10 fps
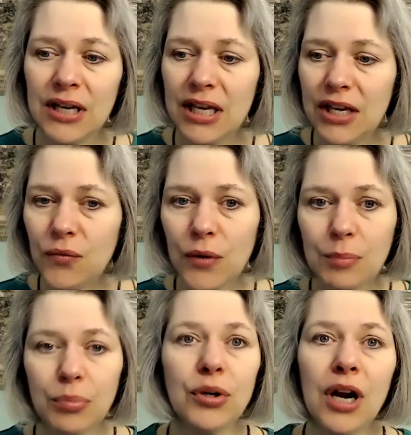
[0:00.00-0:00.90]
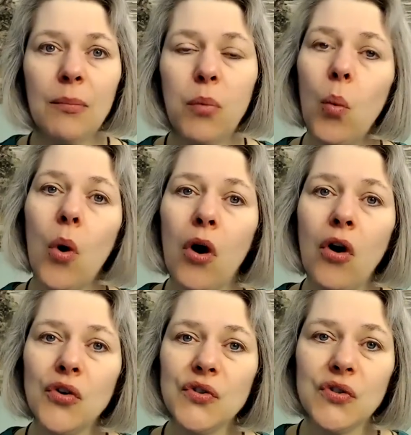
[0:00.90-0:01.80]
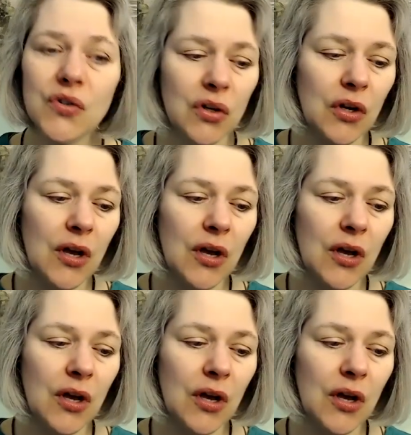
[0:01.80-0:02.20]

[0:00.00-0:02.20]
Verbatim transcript: if we put up walls,